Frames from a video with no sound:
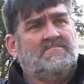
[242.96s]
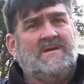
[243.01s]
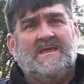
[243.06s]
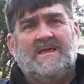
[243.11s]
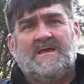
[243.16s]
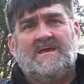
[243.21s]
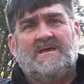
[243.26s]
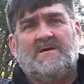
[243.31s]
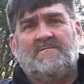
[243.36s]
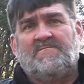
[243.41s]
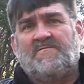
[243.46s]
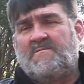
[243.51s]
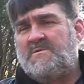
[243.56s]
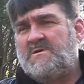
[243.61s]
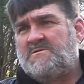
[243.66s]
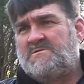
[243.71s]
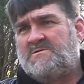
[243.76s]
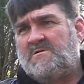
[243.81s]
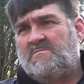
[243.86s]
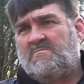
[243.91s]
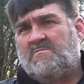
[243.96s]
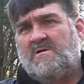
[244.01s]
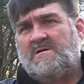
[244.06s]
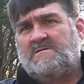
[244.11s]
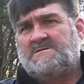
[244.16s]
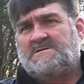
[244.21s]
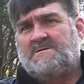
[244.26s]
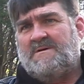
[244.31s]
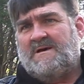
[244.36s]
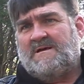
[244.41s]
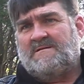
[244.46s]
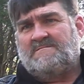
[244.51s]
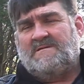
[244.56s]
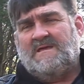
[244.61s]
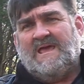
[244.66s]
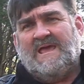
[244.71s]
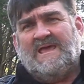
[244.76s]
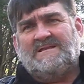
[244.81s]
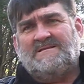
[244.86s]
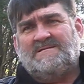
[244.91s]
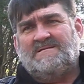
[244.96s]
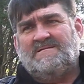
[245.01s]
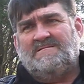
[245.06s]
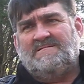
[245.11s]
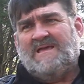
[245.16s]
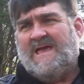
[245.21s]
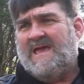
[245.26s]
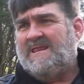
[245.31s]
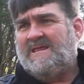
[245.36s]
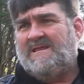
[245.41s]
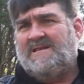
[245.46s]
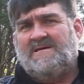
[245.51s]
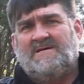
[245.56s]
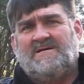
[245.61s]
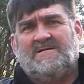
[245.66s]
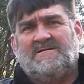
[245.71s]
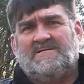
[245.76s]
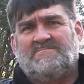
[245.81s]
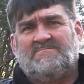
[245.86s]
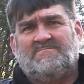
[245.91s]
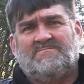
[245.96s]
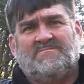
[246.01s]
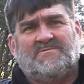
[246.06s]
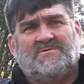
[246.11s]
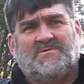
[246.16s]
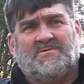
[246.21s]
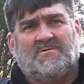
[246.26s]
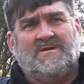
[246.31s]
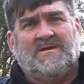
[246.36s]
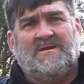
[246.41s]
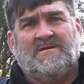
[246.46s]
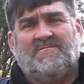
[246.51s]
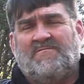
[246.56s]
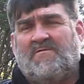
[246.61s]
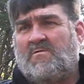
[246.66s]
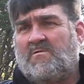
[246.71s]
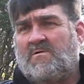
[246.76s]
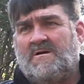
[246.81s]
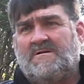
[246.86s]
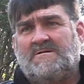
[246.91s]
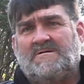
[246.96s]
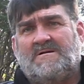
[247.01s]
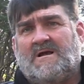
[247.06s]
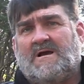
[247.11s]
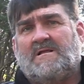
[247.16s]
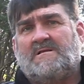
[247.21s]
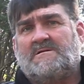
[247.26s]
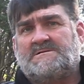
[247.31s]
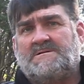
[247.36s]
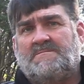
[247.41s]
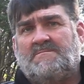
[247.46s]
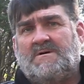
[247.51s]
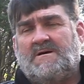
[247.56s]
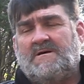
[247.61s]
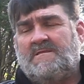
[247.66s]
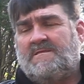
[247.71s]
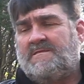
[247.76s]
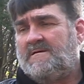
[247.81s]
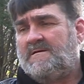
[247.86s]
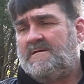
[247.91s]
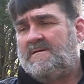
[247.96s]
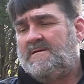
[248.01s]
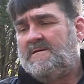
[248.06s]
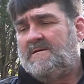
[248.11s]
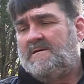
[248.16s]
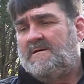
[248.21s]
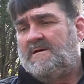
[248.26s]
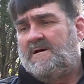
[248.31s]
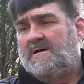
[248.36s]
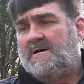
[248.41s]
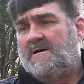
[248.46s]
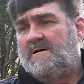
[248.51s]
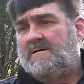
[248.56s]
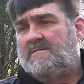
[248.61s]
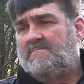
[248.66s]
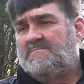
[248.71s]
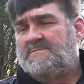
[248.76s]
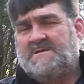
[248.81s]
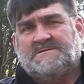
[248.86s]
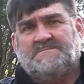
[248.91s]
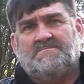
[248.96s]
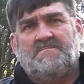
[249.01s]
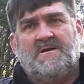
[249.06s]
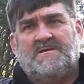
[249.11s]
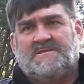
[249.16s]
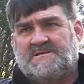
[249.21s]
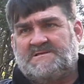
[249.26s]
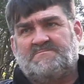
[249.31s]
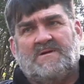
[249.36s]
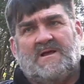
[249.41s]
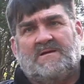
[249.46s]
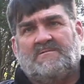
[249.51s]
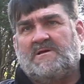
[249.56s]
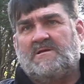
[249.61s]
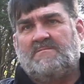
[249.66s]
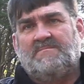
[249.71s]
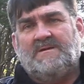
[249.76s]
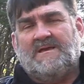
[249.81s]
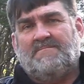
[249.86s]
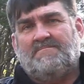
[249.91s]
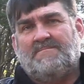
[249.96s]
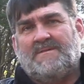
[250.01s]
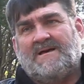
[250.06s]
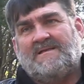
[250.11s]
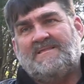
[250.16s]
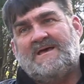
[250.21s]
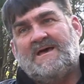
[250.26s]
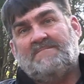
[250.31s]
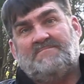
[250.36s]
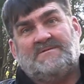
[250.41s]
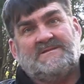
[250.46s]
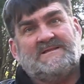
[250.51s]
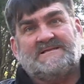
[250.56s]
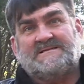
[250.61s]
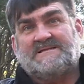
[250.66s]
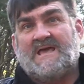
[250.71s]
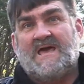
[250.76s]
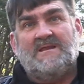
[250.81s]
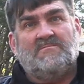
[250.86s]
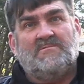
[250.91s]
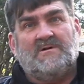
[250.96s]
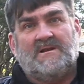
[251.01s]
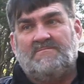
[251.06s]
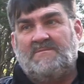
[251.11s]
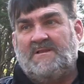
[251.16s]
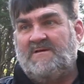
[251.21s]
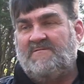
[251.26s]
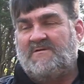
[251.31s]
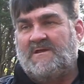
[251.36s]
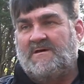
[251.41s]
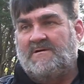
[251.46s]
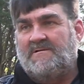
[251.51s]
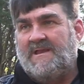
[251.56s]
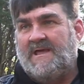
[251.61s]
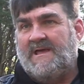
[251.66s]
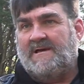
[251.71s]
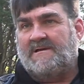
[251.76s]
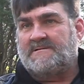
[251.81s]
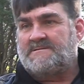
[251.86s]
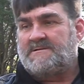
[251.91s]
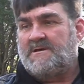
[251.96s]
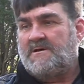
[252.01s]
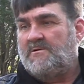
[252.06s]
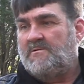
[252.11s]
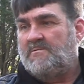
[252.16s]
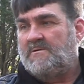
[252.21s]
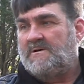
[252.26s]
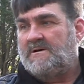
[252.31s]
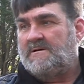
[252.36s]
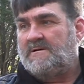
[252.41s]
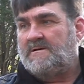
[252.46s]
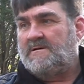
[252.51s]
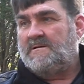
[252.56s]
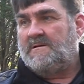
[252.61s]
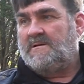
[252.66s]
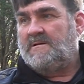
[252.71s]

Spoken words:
My income from YouTube runs about $80 to $400 a month. This month is probably going to be about that, but that's kind of what I'm living on now. So